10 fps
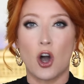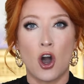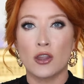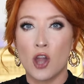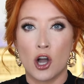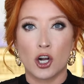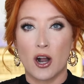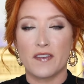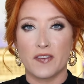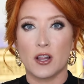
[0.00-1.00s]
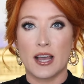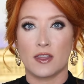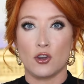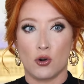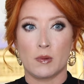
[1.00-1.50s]
on longer, I feel like,
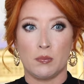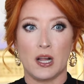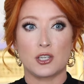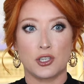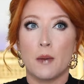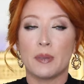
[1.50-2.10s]
than normal blushes.